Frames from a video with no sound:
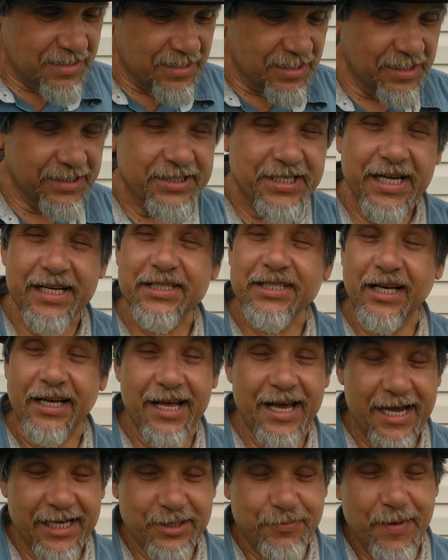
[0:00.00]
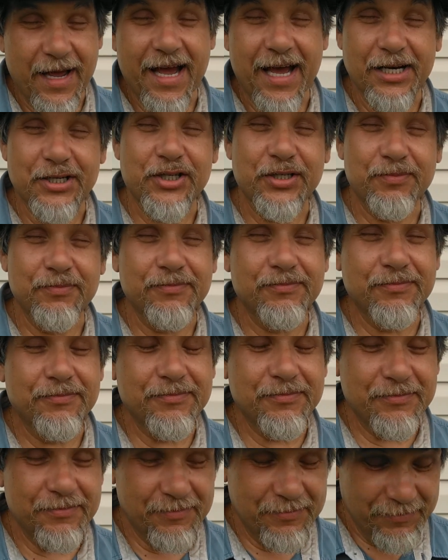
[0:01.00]
and takes the last match,
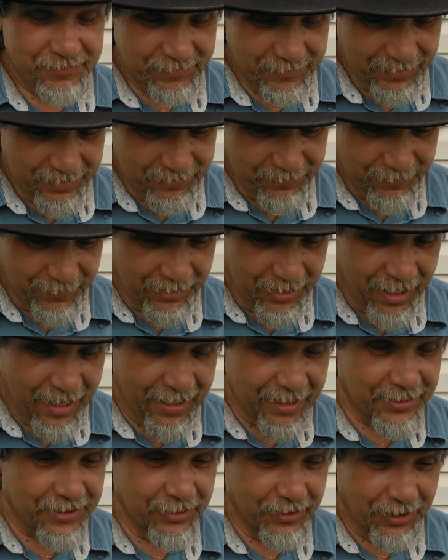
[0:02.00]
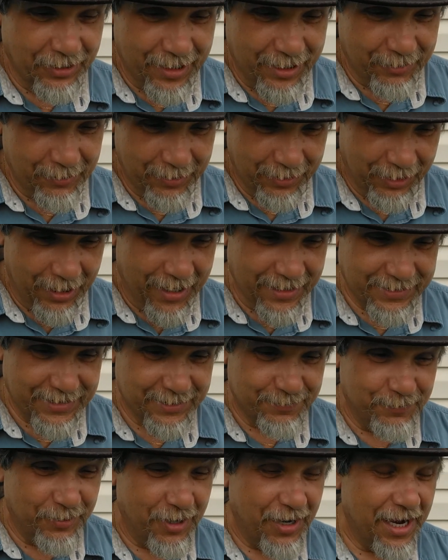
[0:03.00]
lights it to the letter, and lights
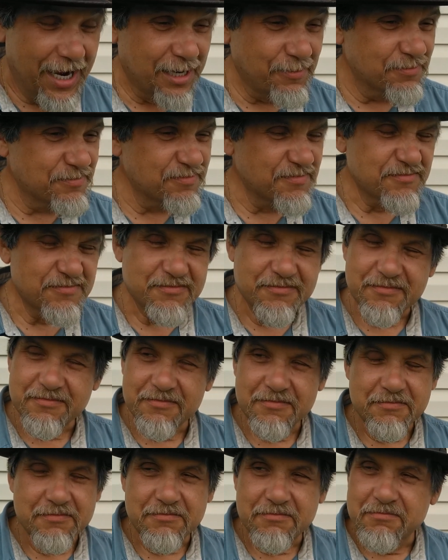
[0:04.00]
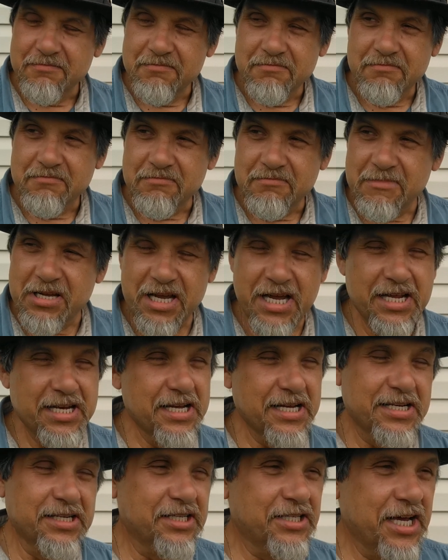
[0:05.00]
his pipe. He
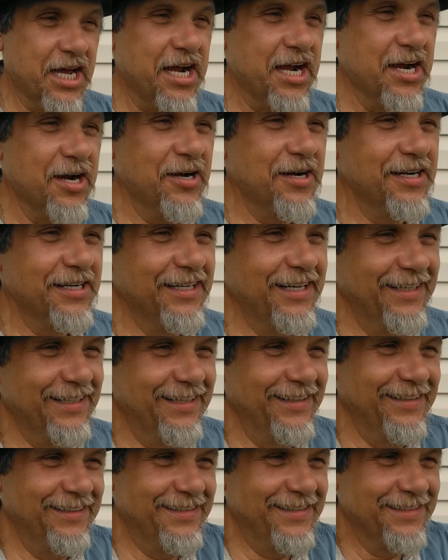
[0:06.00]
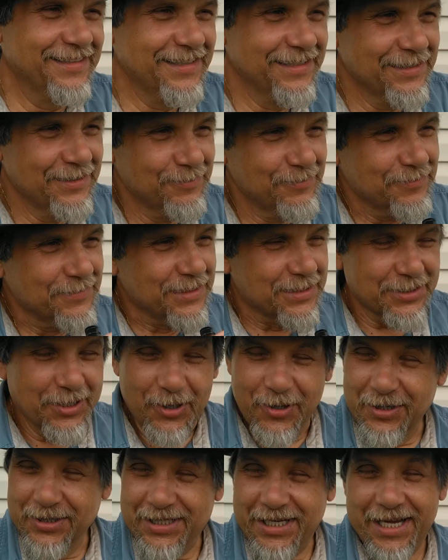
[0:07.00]
didn't care. As
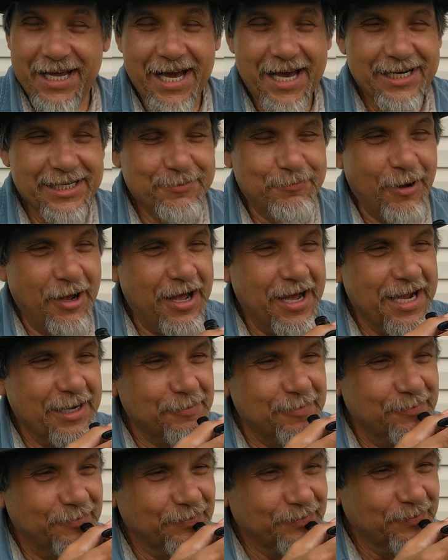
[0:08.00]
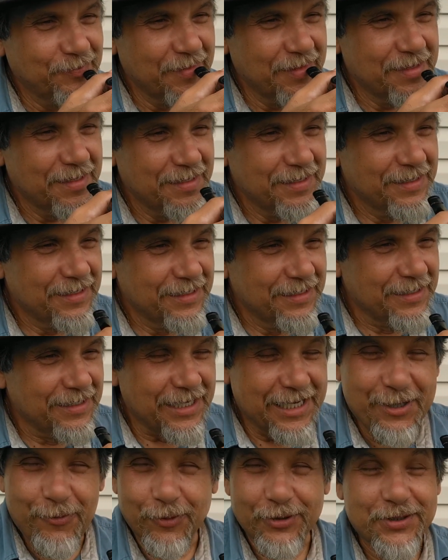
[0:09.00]
long as he had his pipe,
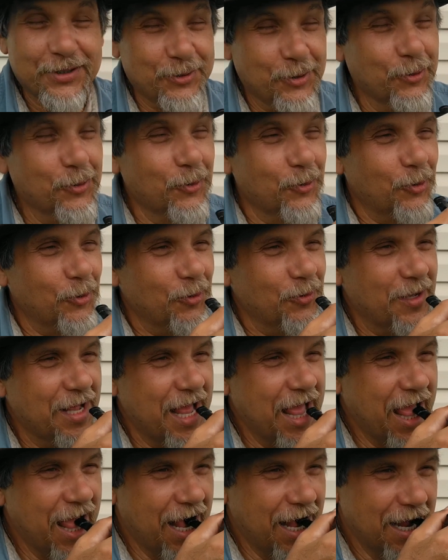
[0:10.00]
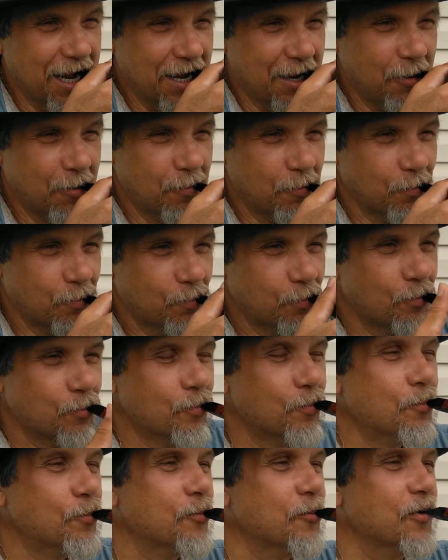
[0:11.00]
he was cool
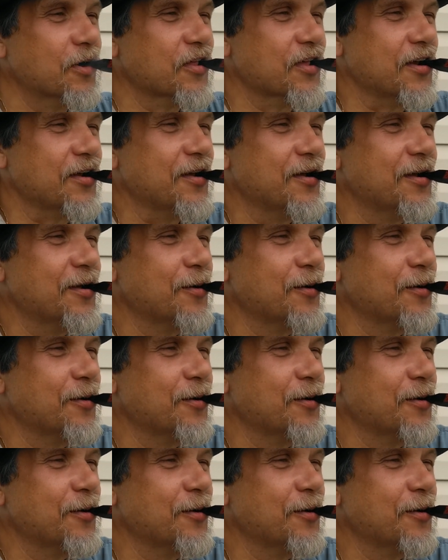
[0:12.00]
with it.